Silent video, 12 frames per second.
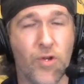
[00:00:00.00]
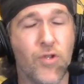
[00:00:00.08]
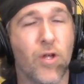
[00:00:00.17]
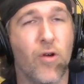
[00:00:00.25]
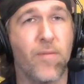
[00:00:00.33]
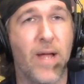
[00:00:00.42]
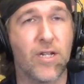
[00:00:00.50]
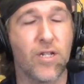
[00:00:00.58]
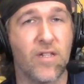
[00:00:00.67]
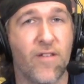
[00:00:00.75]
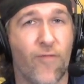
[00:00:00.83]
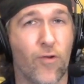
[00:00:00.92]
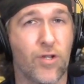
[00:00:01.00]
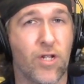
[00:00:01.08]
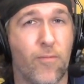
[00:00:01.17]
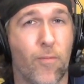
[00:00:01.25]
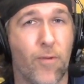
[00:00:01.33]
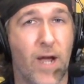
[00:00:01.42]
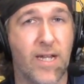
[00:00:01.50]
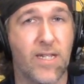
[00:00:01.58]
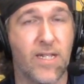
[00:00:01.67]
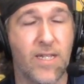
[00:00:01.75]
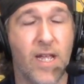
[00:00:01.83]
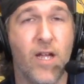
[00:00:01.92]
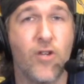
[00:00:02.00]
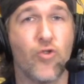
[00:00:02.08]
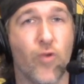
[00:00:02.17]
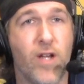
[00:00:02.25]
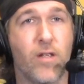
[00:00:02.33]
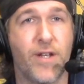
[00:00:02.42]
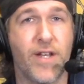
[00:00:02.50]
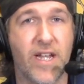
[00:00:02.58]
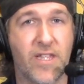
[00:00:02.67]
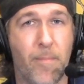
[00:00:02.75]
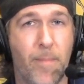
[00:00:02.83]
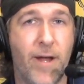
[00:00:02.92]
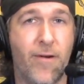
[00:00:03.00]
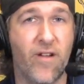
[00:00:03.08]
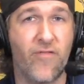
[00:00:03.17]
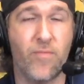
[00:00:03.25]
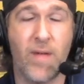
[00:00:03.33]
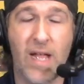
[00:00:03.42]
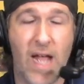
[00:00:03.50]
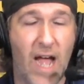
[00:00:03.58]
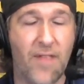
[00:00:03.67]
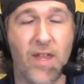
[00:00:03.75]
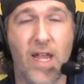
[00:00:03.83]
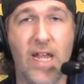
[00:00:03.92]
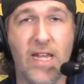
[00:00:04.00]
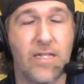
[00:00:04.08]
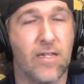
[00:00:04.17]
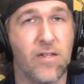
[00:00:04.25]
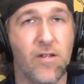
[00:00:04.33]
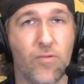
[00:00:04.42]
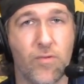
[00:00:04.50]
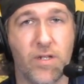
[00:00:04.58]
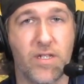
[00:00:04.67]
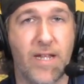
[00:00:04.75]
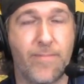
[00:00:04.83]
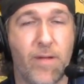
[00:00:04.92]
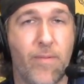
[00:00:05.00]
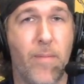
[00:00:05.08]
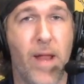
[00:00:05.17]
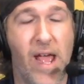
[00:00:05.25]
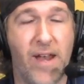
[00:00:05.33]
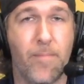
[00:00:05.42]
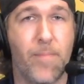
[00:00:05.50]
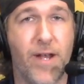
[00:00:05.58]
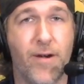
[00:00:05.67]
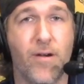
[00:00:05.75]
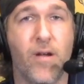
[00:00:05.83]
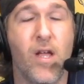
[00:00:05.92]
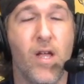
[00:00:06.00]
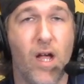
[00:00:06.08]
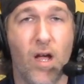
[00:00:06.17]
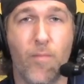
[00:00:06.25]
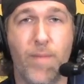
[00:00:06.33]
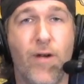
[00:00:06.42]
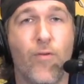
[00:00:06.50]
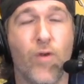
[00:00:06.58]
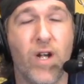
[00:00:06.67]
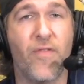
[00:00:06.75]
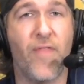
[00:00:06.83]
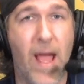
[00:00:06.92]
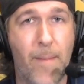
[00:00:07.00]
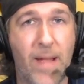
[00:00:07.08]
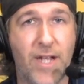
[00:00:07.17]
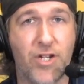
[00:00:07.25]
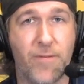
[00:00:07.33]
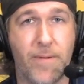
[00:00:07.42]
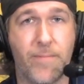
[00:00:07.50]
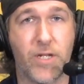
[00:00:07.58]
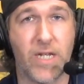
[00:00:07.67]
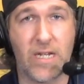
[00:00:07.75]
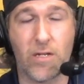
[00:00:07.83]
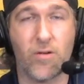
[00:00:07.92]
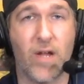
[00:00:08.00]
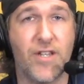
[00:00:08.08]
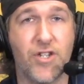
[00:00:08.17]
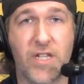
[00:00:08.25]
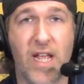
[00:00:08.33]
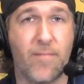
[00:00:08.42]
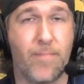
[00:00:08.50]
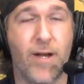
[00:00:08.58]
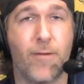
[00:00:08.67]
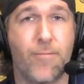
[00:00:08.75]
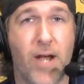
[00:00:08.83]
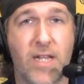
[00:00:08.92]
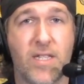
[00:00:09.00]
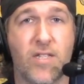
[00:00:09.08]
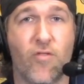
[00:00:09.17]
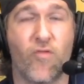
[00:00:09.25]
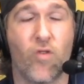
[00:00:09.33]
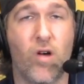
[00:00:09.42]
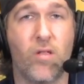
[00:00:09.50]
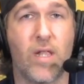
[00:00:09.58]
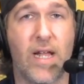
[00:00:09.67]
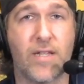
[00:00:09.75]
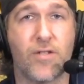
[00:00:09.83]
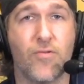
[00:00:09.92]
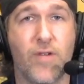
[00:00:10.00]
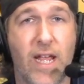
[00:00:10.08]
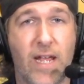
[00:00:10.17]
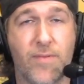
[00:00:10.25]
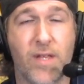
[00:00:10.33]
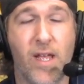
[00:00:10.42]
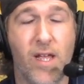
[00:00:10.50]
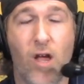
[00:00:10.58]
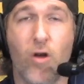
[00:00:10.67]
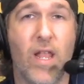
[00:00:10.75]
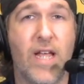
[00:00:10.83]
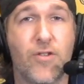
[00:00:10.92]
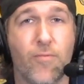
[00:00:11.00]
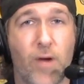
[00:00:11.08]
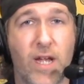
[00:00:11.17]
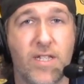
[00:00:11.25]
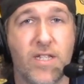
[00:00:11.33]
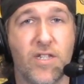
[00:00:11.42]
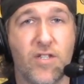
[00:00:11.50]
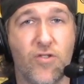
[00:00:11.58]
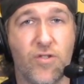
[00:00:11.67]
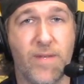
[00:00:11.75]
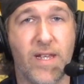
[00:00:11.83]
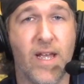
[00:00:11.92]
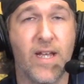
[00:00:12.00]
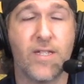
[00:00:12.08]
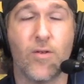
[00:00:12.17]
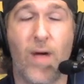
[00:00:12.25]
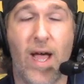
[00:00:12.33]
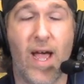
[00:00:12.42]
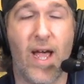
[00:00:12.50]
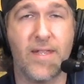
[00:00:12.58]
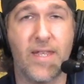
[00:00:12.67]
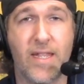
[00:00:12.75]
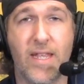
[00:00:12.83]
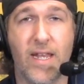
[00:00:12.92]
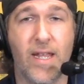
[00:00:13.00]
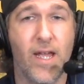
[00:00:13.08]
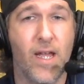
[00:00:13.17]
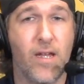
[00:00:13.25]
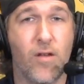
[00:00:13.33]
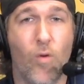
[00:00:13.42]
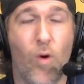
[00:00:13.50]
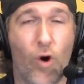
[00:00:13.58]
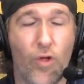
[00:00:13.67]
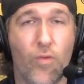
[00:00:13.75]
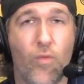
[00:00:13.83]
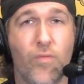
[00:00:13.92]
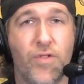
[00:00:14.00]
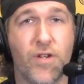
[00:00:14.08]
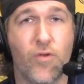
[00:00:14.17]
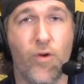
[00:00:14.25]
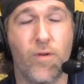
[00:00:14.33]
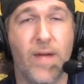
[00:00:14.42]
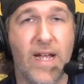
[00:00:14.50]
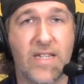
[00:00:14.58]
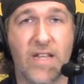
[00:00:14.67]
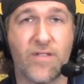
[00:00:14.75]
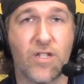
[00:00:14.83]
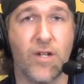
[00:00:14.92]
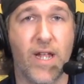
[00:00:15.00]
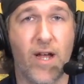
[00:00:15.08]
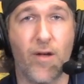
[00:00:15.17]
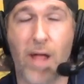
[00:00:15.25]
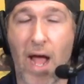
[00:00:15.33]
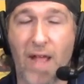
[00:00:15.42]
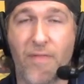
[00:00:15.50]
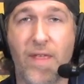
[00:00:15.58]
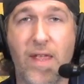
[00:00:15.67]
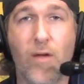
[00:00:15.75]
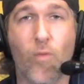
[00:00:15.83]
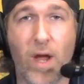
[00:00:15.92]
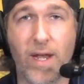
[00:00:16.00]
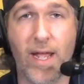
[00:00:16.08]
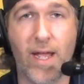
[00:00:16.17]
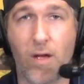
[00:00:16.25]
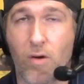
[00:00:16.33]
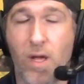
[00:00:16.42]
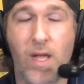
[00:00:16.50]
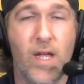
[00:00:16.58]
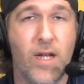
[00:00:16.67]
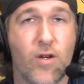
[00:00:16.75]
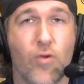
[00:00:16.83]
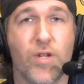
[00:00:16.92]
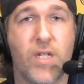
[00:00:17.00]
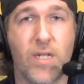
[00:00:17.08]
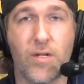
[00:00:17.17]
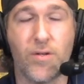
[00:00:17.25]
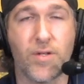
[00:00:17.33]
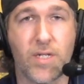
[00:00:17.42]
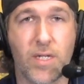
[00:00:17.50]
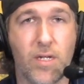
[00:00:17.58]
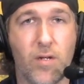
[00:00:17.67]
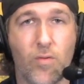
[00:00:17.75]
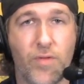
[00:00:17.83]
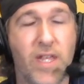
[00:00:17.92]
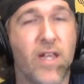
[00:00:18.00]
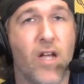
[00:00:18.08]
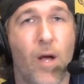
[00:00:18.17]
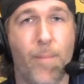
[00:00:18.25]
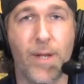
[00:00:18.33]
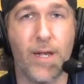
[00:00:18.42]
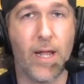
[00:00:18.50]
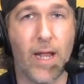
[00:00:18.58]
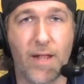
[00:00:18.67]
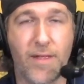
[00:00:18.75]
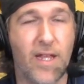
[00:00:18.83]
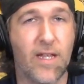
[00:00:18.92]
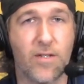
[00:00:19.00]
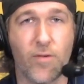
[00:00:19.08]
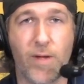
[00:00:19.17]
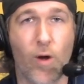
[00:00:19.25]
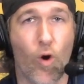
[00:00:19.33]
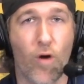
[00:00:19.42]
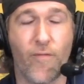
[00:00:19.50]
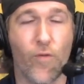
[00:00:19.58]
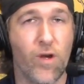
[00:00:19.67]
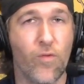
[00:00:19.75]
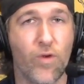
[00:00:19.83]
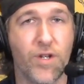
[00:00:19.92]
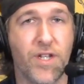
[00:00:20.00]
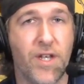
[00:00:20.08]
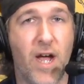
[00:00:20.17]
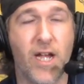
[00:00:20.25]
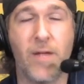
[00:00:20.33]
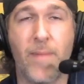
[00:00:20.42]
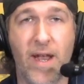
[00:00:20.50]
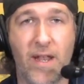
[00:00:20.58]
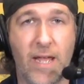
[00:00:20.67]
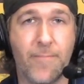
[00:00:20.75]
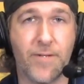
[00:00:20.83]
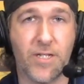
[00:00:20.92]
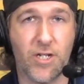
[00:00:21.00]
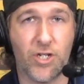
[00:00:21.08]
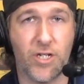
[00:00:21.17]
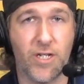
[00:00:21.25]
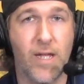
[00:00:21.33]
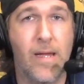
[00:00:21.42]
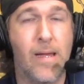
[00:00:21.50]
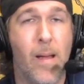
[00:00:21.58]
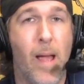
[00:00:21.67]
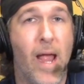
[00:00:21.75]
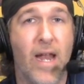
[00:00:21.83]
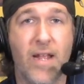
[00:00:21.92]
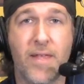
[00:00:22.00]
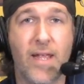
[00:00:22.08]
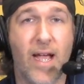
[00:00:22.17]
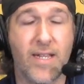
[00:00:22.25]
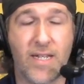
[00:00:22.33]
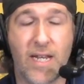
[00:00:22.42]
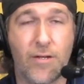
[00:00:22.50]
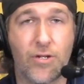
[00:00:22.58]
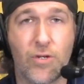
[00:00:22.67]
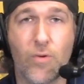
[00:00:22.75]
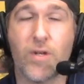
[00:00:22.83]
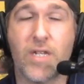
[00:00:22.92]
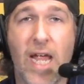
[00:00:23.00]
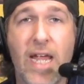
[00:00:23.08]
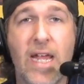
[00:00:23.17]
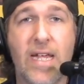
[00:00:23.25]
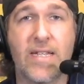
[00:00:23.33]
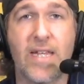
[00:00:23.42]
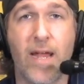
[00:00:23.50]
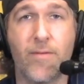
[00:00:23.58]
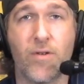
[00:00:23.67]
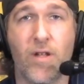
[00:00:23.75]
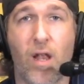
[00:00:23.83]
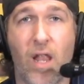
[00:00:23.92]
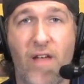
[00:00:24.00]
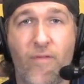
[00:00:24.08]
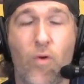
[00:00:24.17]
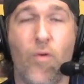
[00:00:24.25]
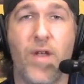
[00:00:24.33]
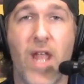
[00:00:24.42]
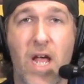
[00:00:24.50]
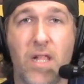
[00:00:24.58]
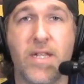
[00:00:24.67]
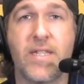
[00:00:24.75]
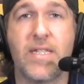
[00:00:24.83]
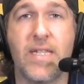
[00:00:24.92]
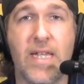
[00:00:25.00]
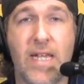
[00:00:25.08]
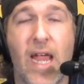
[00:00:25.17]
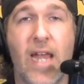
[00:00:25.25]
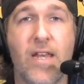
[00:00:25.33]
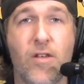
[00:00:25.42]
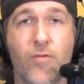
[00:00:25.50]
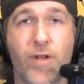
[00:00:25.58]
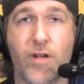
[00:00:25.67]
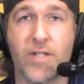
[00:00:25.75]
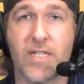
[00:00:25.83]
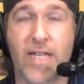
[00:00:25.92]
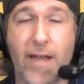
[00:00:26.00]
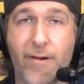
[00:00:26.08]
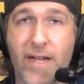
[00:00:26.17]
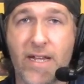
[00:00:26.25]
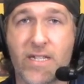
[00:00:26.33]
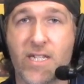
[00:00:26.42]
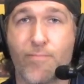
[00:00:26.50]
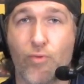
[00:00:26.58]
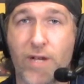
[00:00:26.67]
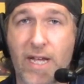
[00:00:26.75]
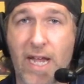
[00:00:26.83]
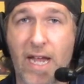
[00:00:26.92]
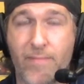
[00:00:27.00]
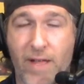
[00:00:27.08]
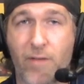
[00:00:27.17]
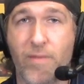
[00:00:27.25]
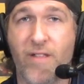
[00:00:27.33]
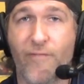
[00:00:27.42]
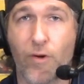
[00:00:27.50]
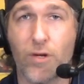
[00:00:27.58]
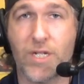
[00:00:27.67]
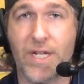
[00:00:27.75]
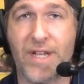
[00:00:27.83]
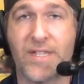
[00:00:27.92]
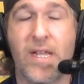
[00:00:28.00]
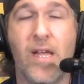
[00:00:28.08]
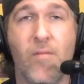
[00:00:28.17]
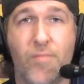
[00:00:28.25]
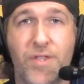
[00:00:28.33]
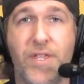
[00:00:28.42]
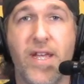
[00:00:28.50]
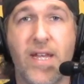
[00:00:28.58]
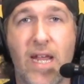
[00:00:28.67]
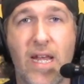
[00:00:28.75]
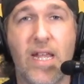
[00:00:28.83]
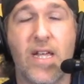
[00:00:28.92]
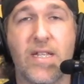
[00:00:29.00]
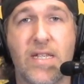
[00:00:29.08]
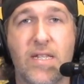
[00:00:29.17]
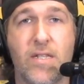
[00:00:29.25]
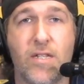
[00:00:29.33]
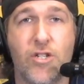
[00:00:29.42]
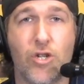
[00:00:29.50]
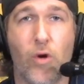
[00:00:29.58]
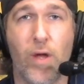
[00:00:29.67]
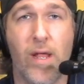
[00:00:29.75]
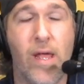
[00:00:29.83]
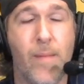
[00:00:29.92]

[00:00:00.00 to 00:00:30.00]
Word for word: You saw him actually in the first couple practices. Drake London got the better of him. I think he's you know stepped up and had a better uh, better run at that matchup in particular, and and just had better practices overall the last two games, or last two practices, excuse me. So I, I think that, you know, all the, the cornerbacks have stood out. I think right now, Chris Steele's, you know, the incumbent. I think it's going to be hard for anyone to knock him out of that position. And I think Isaac Taylor Stewart taking his game to another level. Now let's see can he do it on Saturday in the spring game? That'll be the first test, but then can he consistently show it?